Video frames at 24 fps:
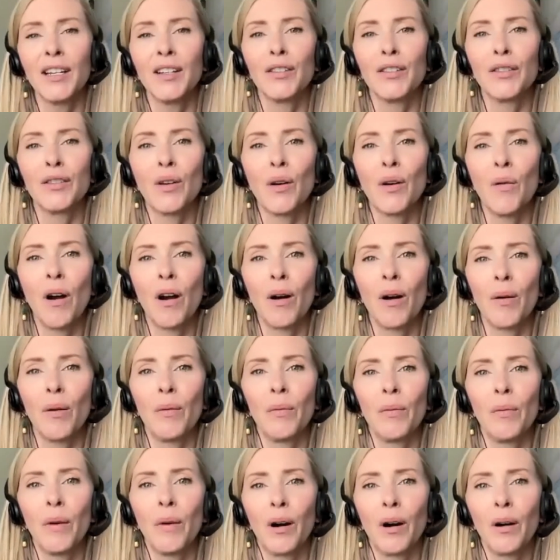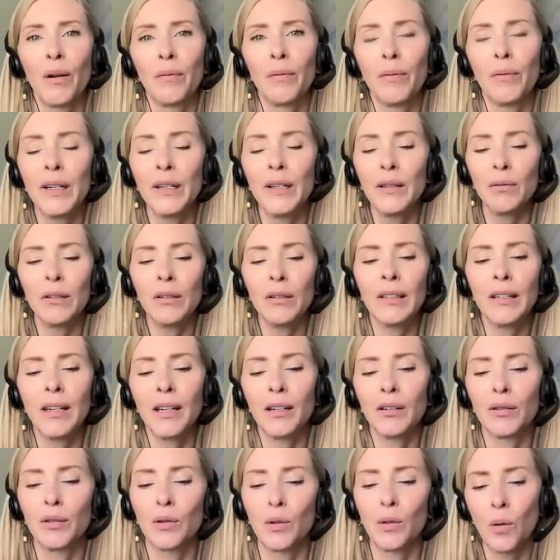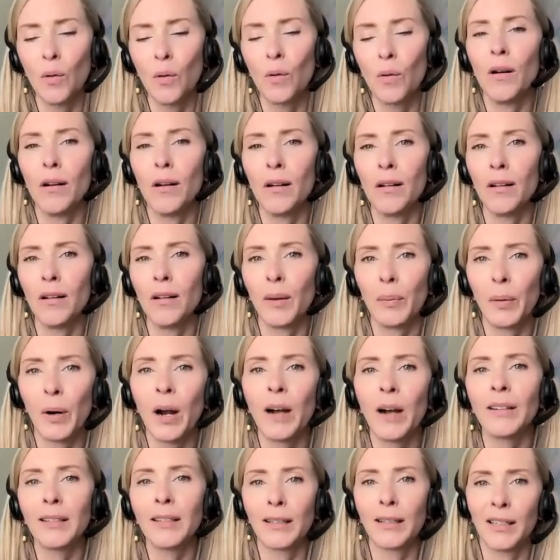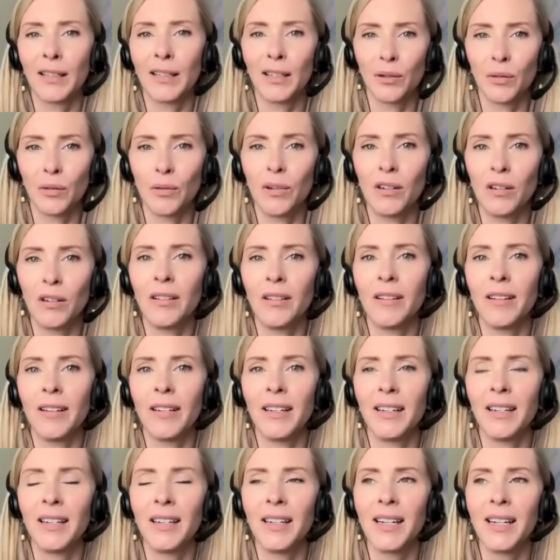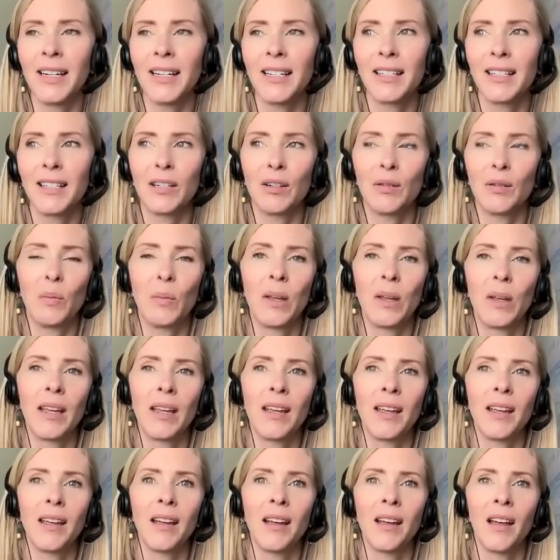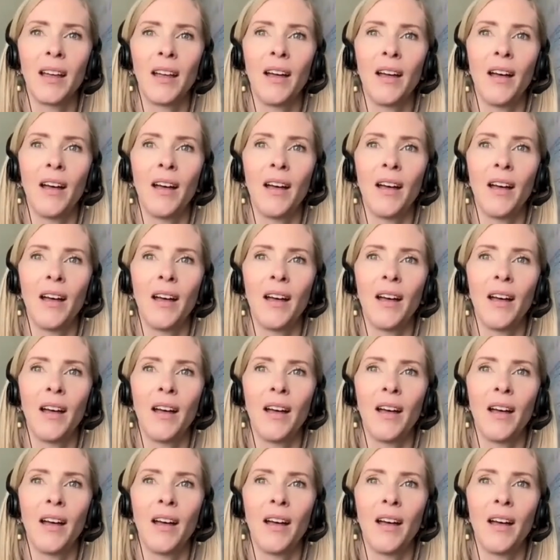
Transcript: So our resourcing tool, our processing tool needs to be